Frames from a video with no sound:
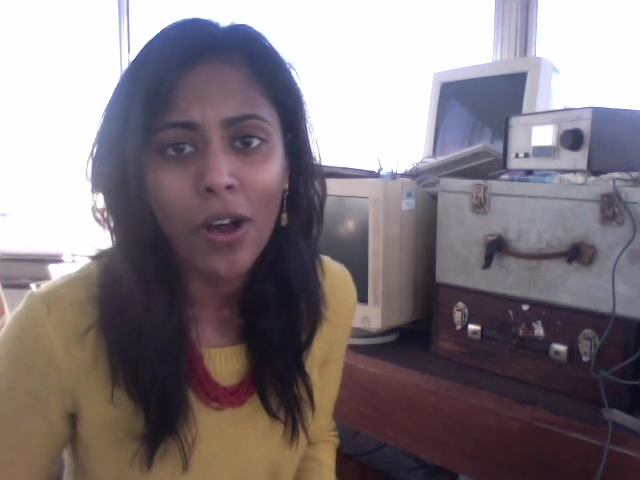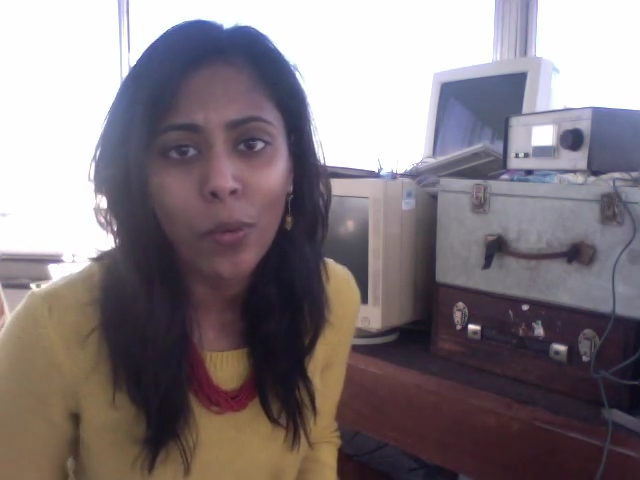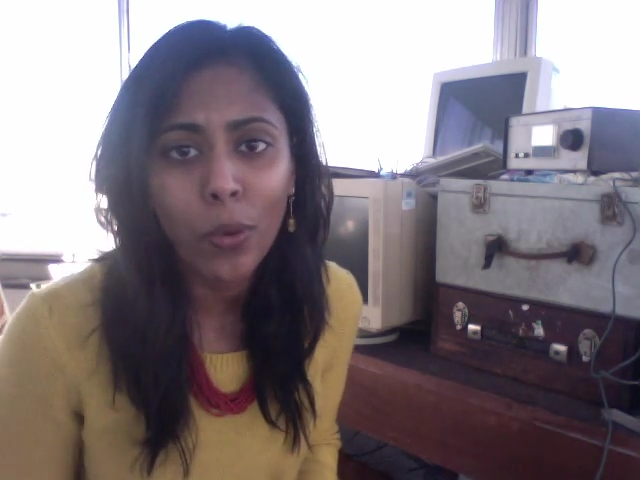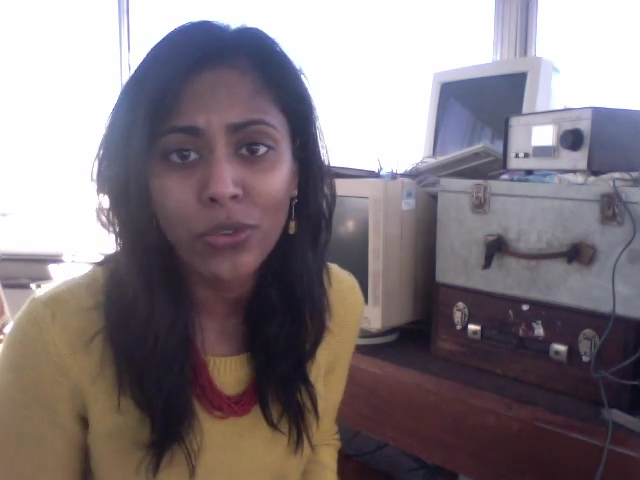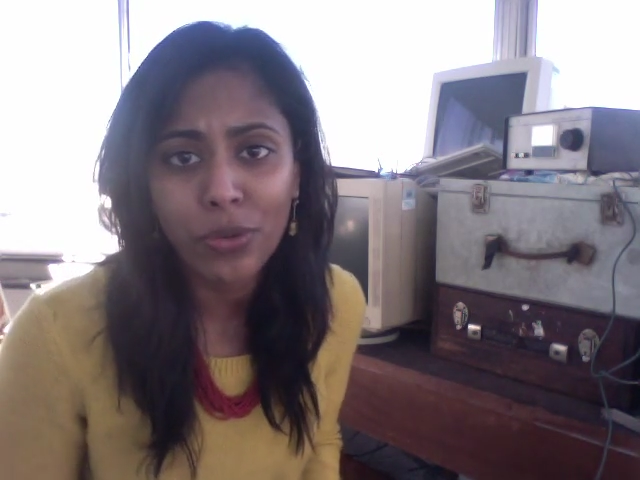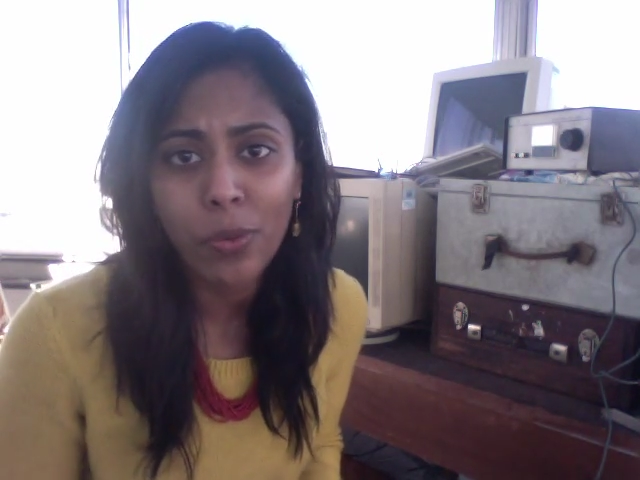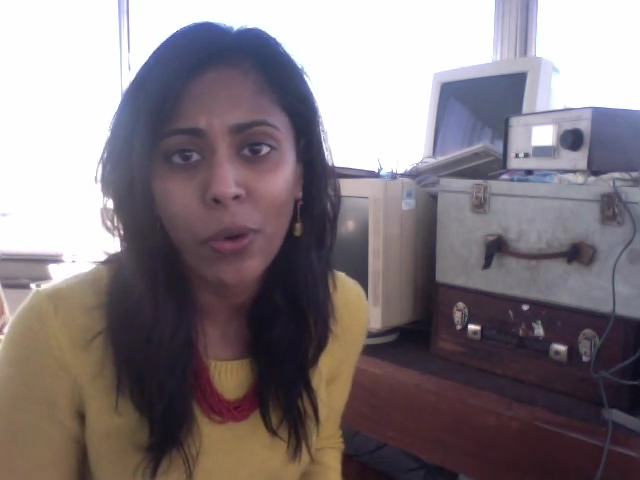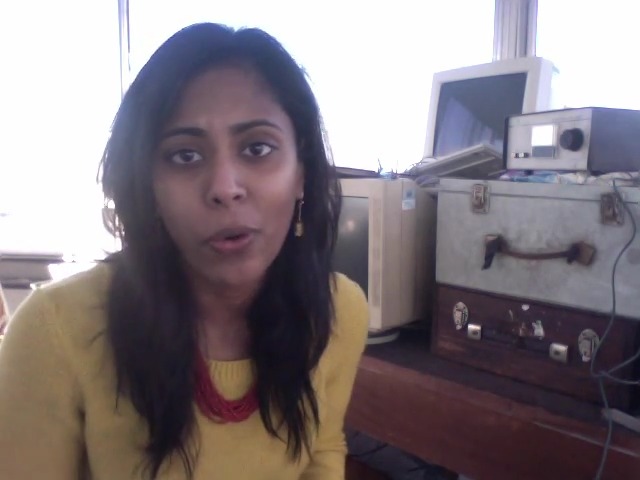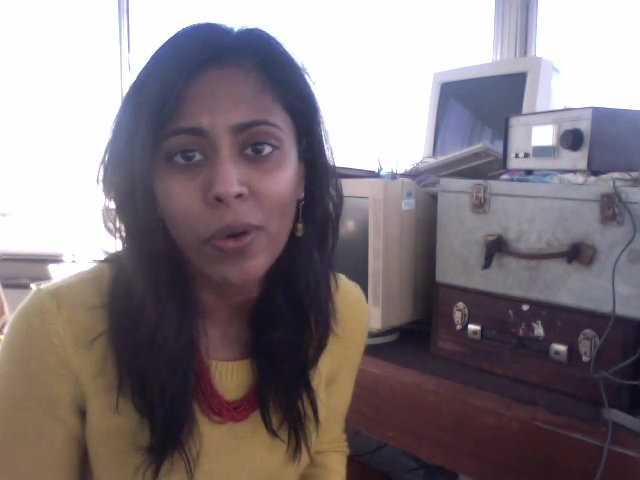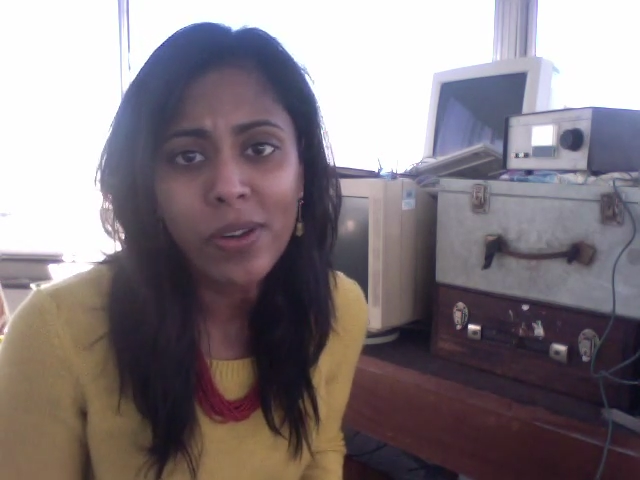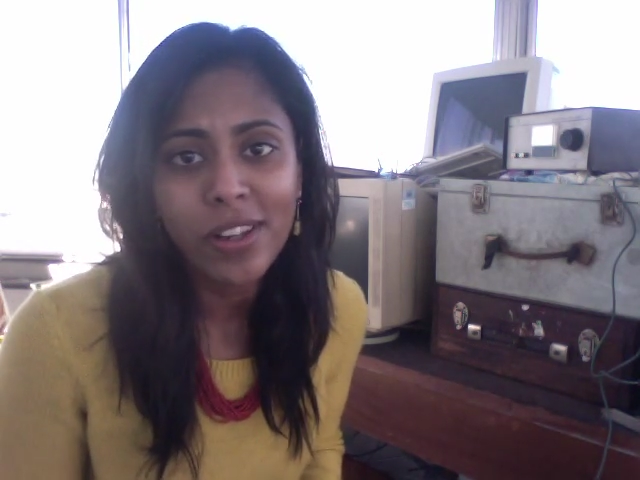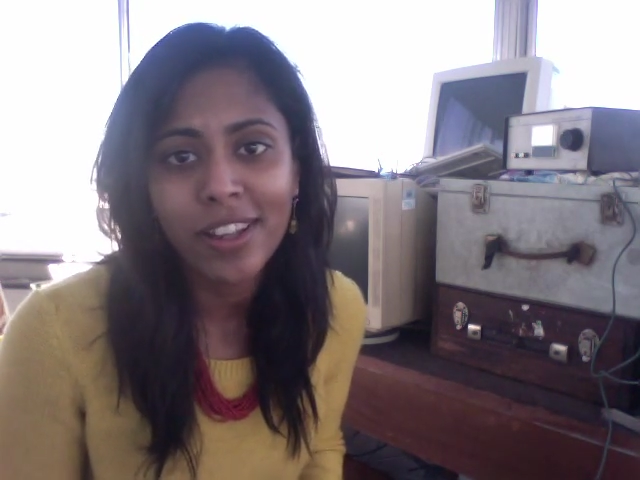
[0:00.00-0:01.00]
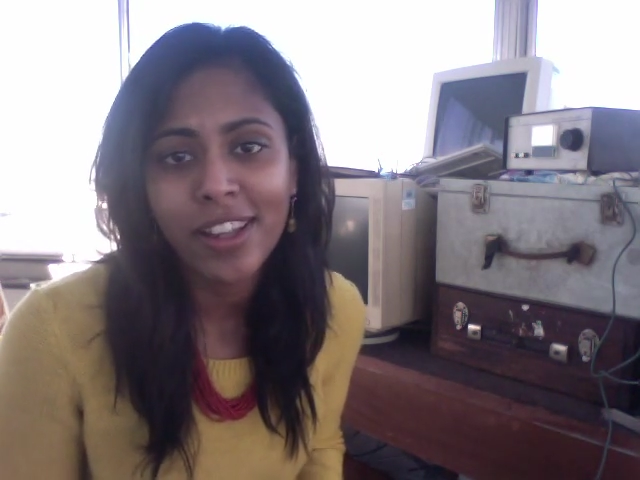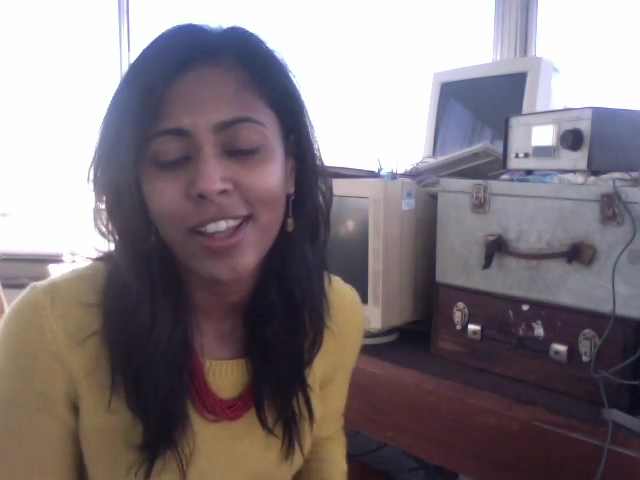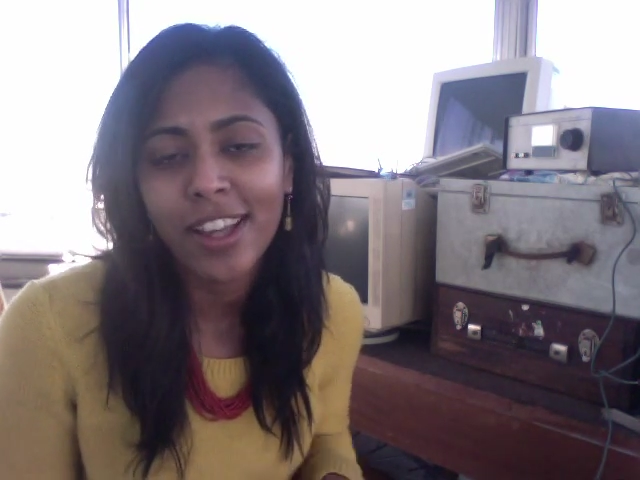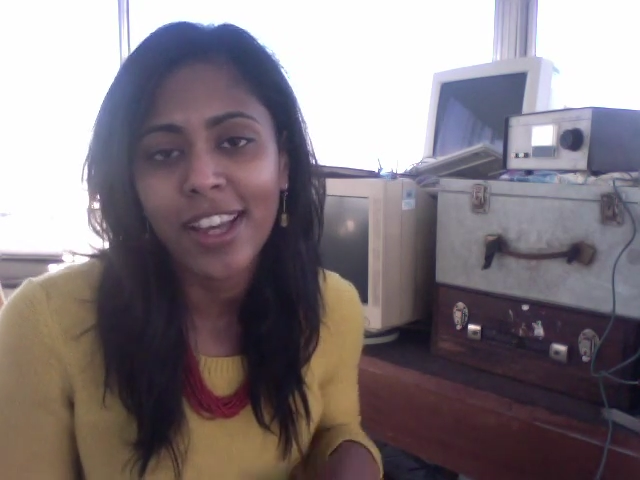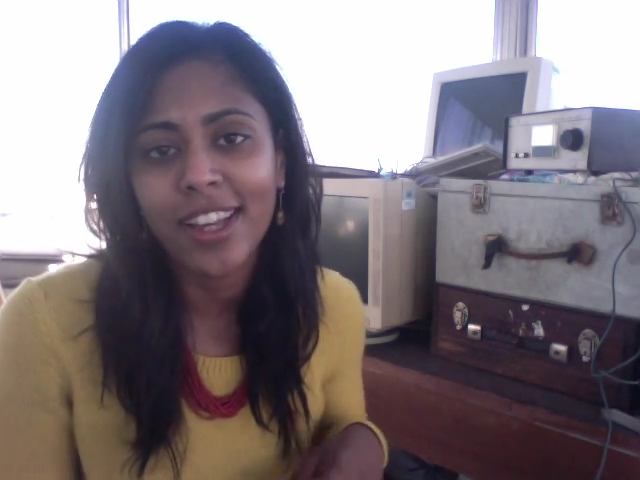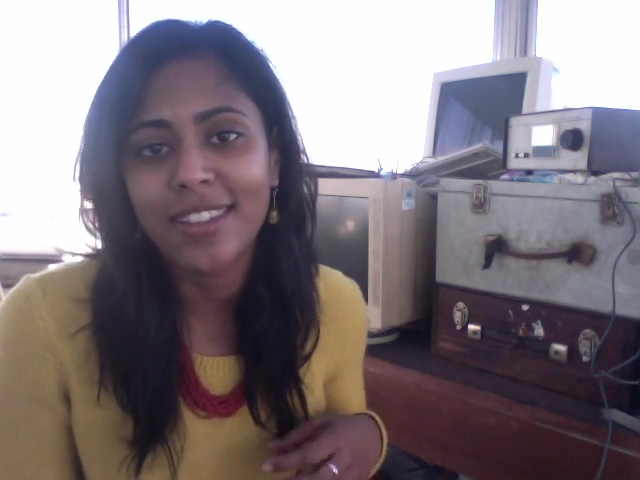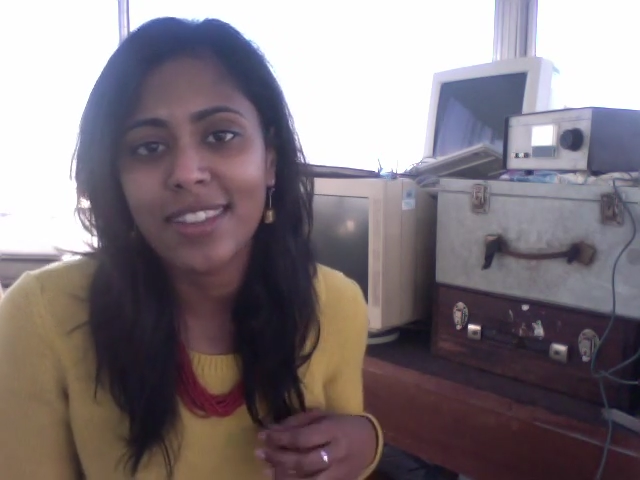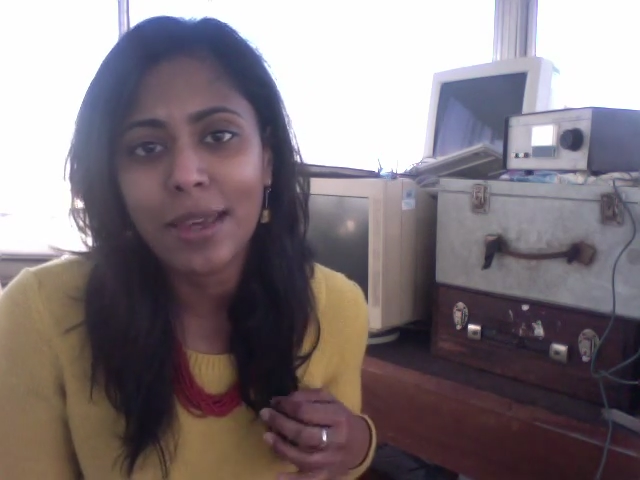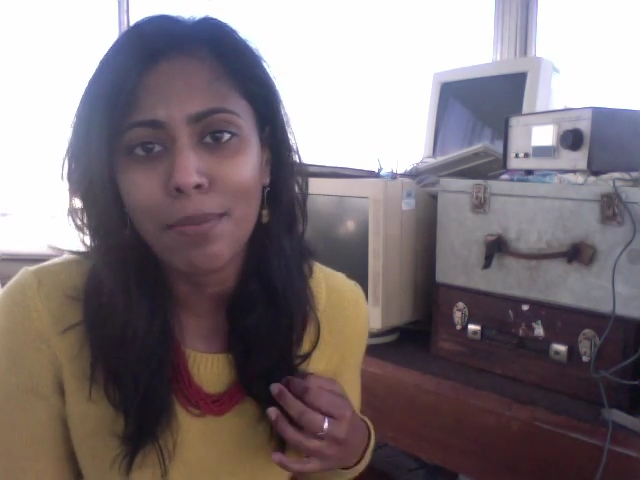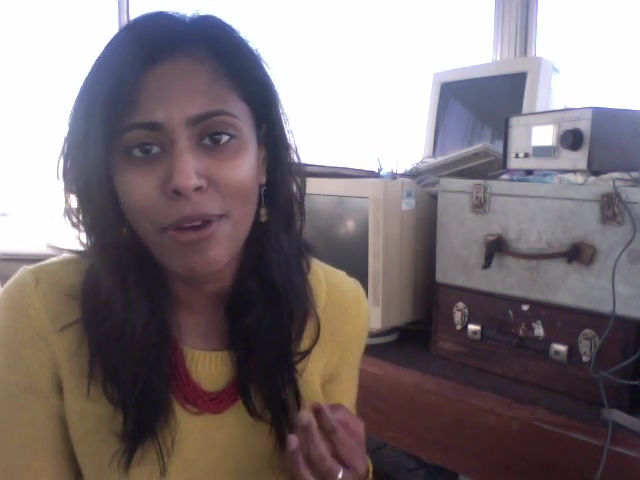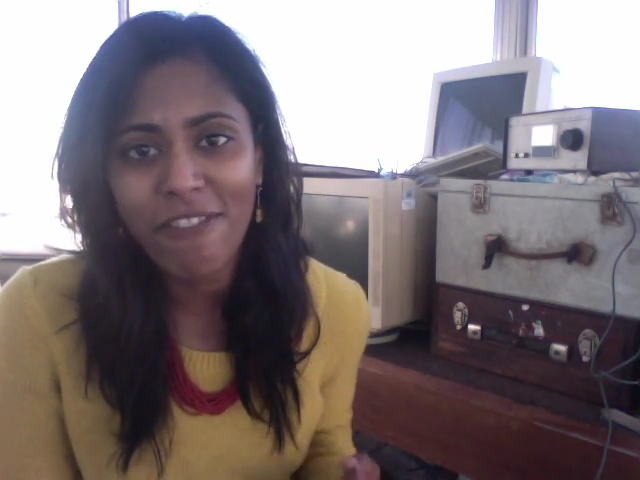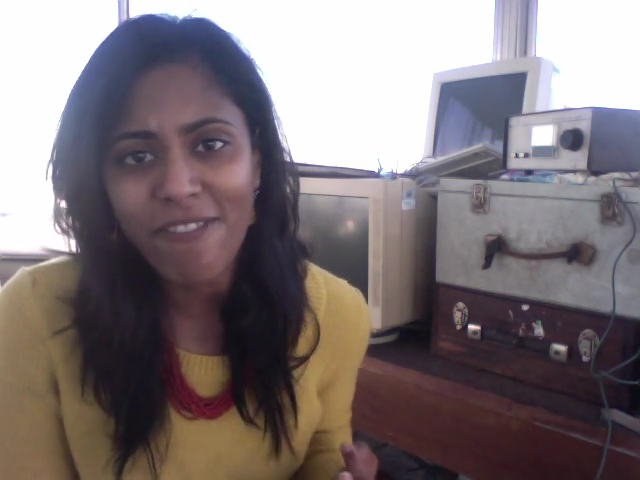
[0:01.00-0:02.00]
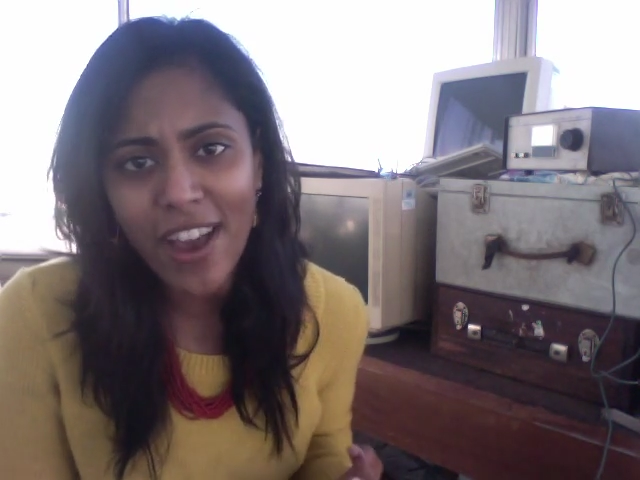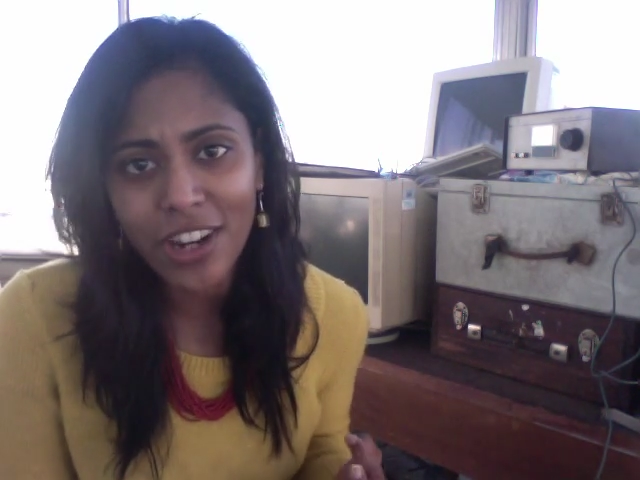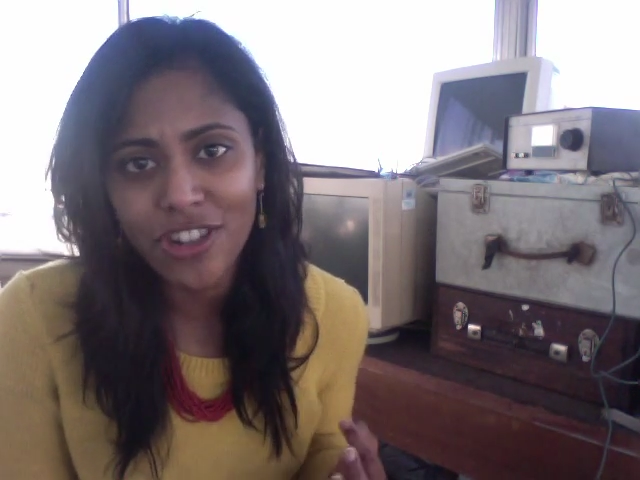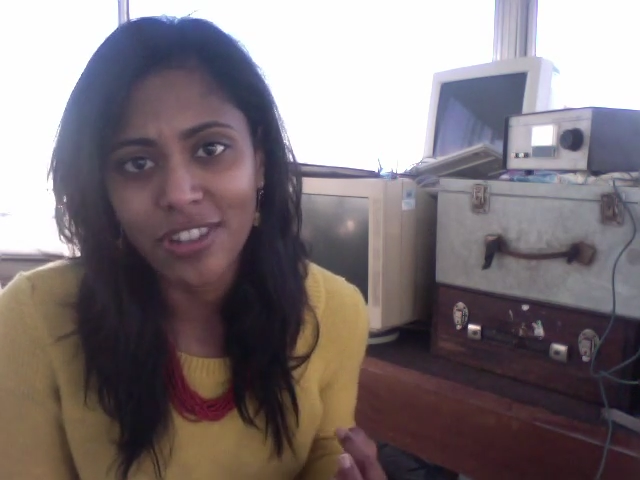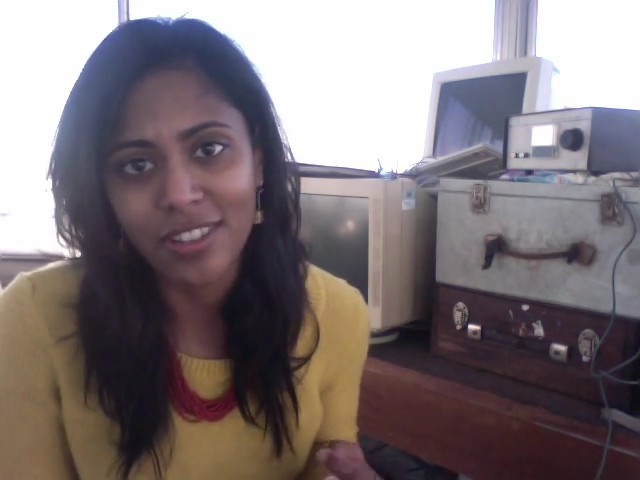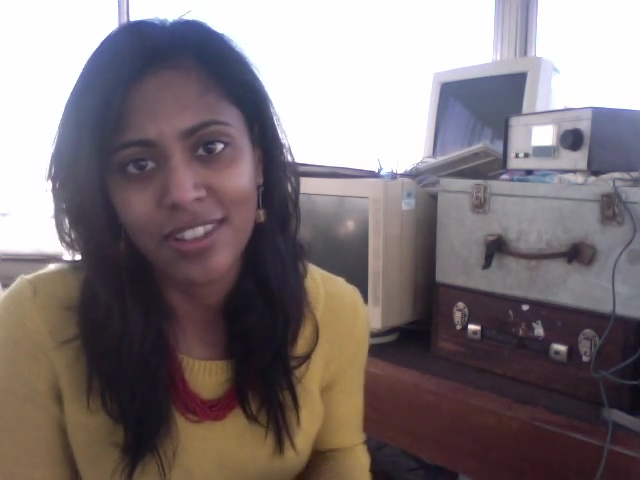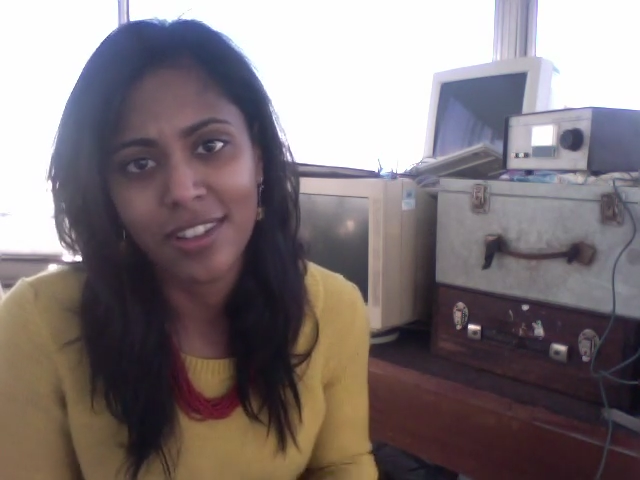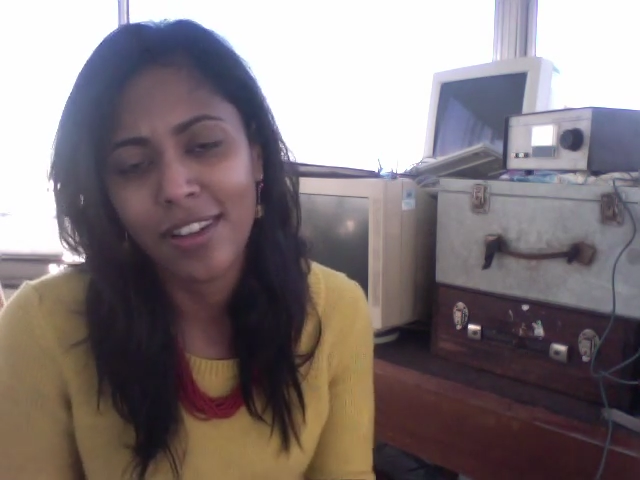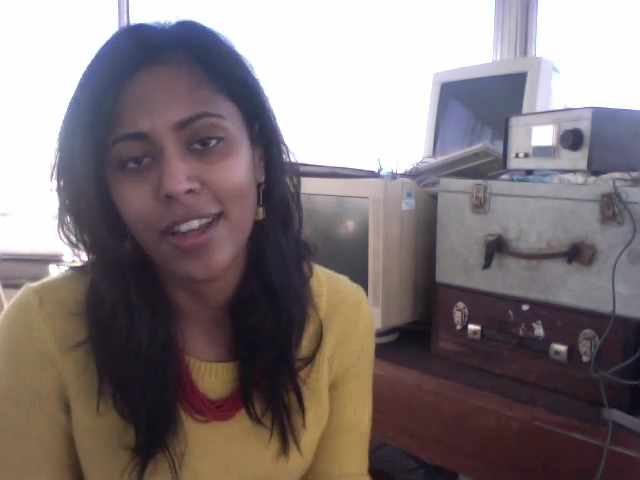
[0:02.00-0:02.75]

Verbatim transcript: What's more, it's the imperfections